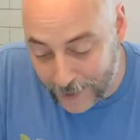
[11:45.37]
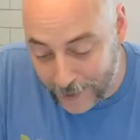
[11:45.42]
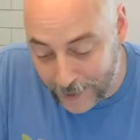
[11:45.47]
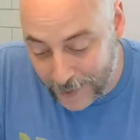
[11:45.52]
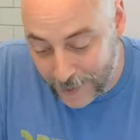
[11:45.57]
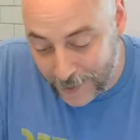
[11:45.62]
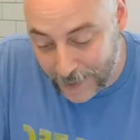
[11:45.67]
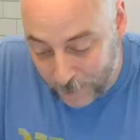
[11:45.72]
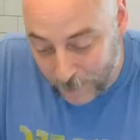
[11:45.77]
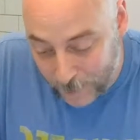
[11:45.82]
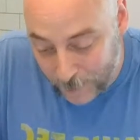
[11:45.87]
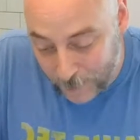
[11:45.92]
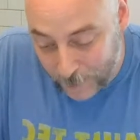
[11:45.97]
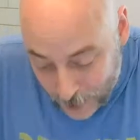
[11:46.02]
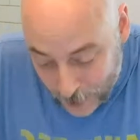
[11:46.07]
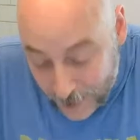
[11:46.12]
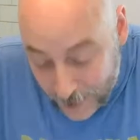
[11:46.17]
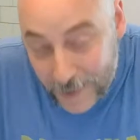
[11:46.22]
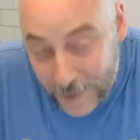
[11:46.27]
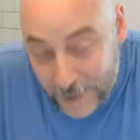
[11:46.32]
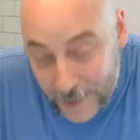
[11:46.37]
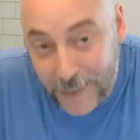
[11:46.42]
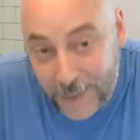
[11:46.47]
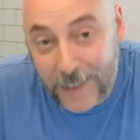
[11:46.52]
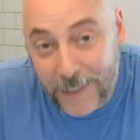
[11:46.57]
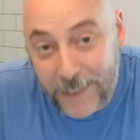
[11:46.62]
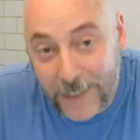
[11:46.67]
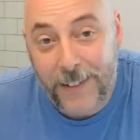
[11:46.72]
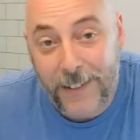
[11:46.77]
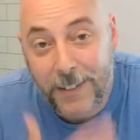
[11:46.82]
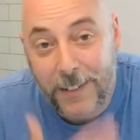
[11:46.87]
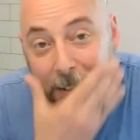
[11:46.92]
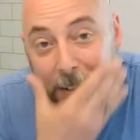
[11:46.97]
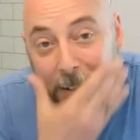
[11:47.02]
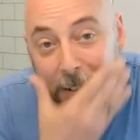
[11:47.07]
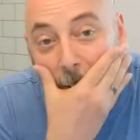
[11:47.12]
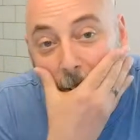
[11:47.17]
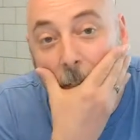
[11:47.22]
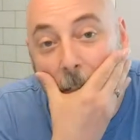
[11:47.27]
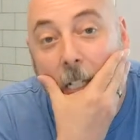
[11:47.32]
Some decision
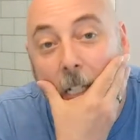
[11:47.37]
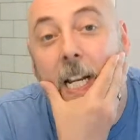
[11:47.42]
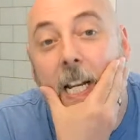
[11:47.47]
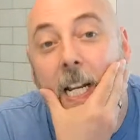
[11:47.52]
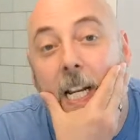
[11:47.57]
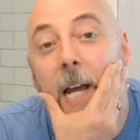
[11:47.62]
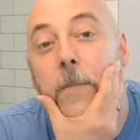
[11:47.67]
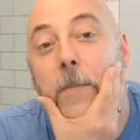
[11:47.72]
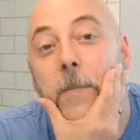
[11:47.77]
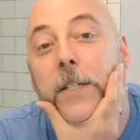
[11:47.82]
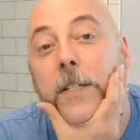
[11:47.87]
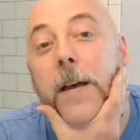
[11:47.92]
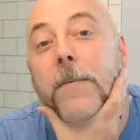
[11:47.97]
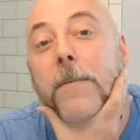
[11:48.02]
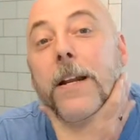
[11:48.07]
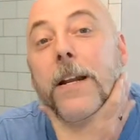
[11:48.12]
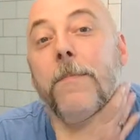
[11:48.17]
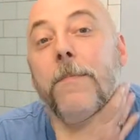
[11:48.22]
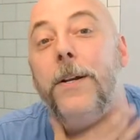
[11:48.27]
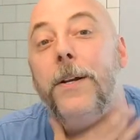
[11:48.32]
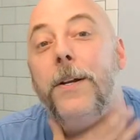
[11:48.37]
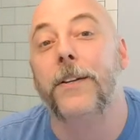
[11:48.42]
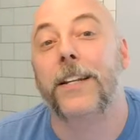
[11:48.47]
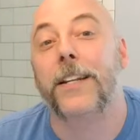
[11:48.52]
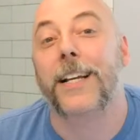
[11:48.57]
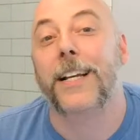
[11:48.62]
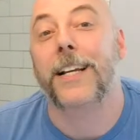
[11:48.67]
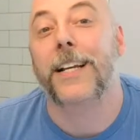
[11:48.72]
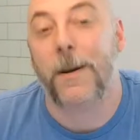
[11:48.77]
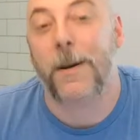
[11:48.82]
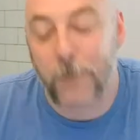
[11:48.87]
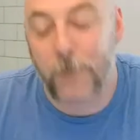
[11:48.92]
time is coming up here in the next couple of